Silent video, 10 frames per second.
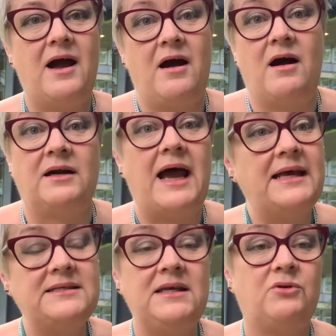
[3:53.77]
are
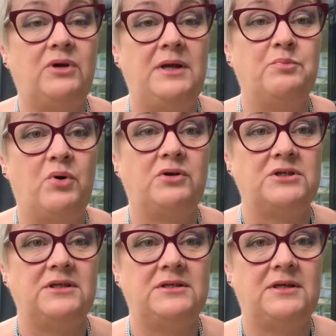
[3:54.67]
as equally
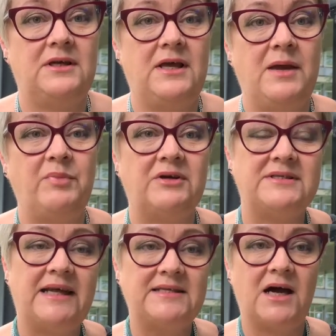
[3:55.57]
important, because
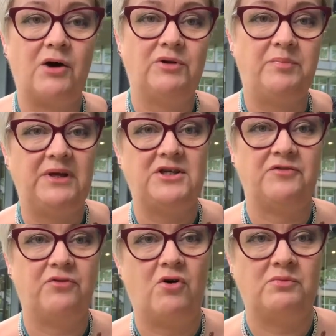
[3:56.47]
that's how the picture
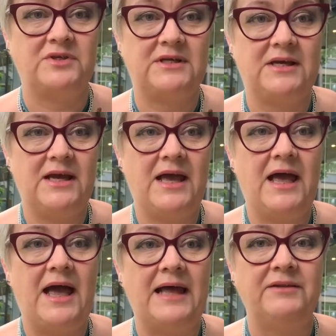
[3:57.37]
forms,
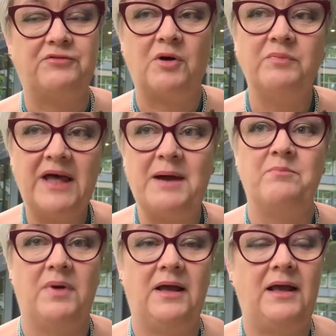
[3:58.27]
and from
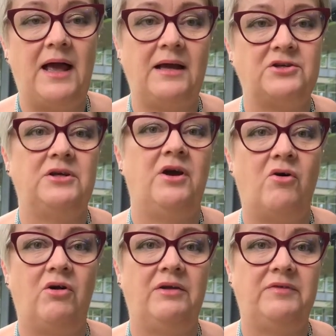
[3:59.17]
them actually all of